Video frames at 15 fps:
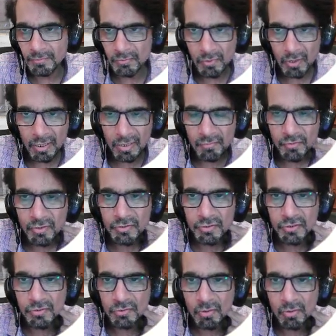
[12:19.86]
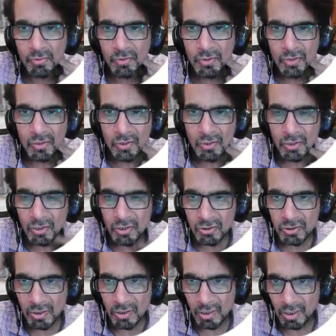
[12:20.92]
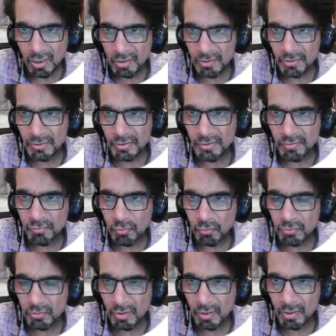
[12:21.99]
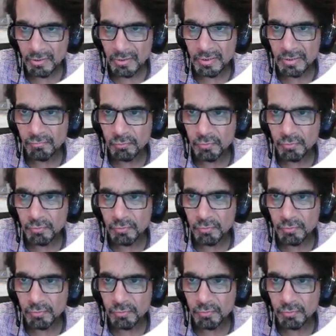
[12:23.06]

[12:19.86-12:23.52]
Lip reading: eigenfunctions or an alternative to